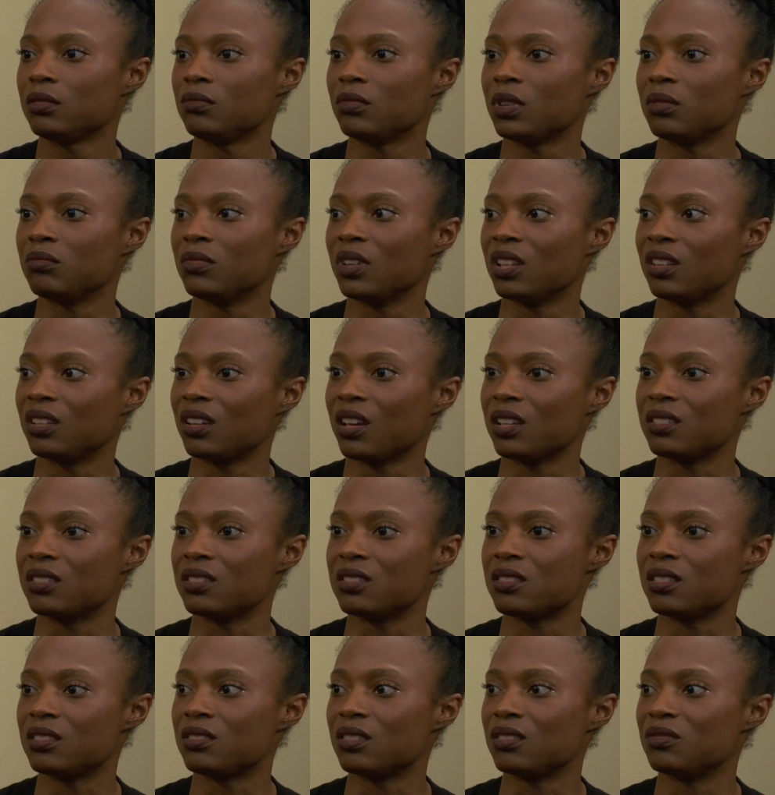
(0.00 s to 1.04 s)
My mother had to
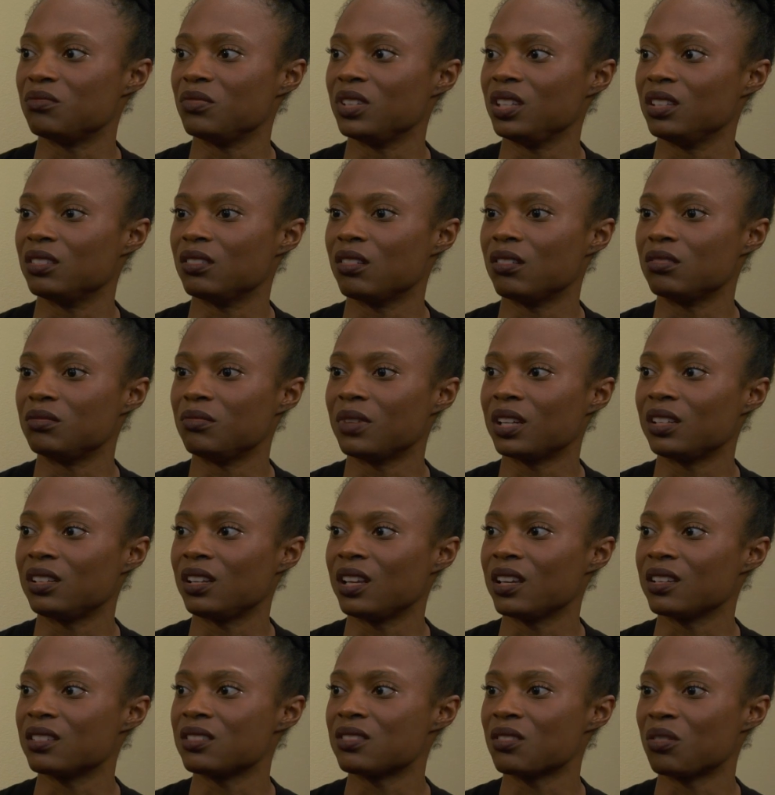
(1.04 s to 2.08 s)
sit on me and hold my
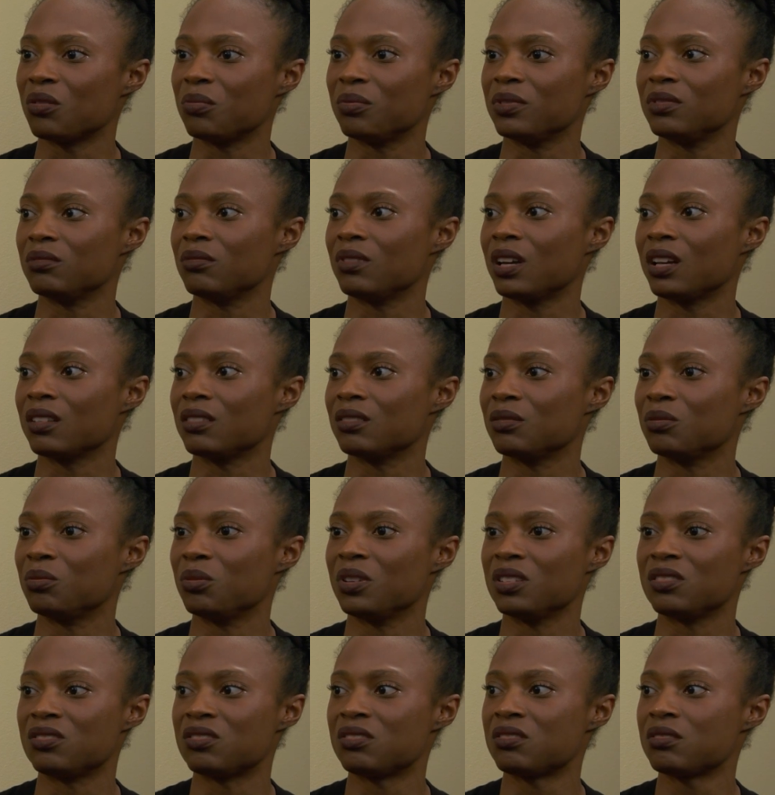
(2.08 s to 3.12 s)
legs open while the
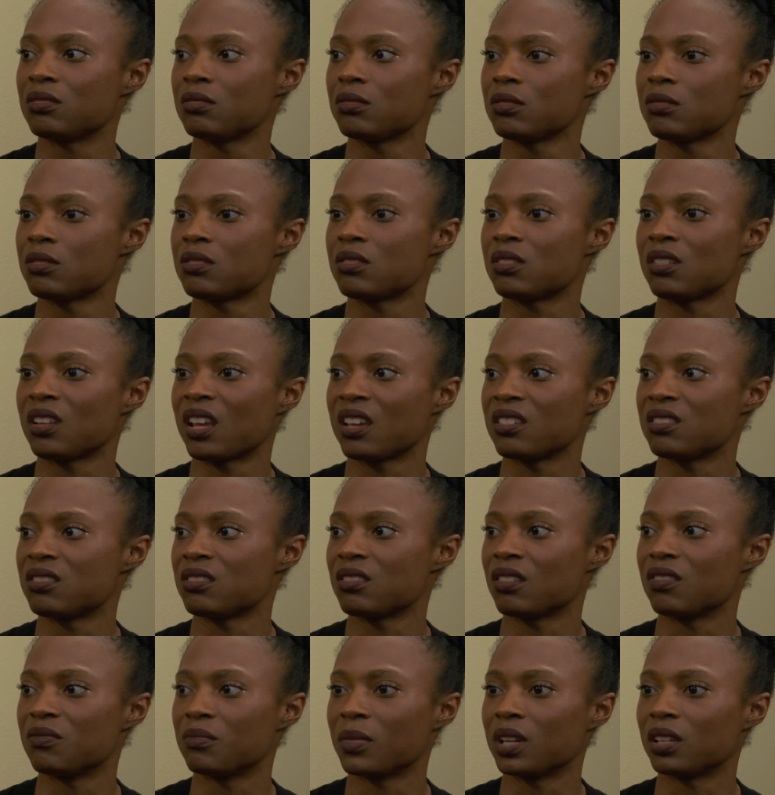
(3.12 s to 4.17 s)
witch
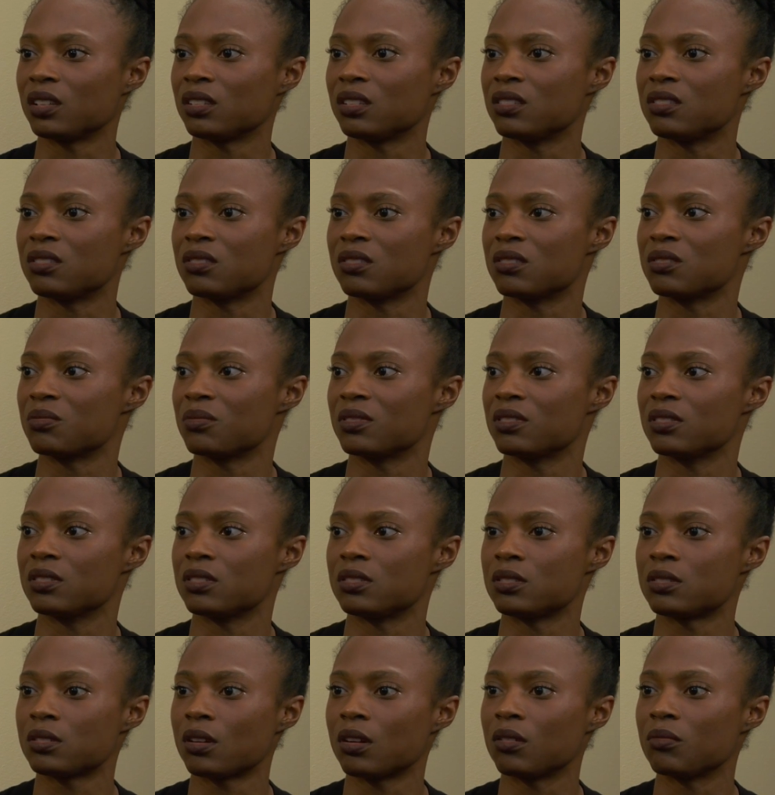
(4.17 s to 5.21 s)
sliced off my clitoris with a
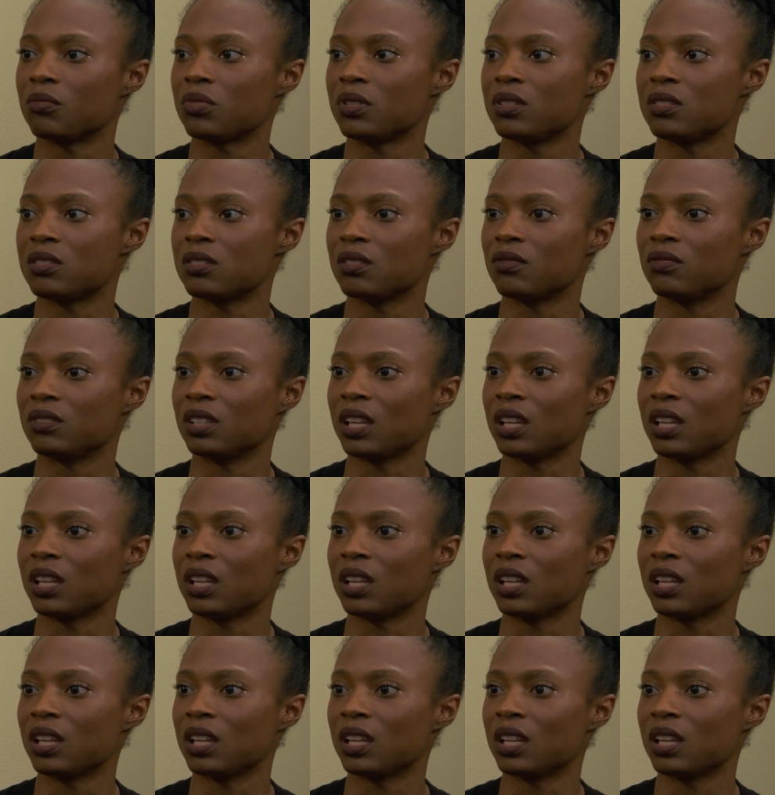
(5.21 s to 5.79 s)
sharp piece of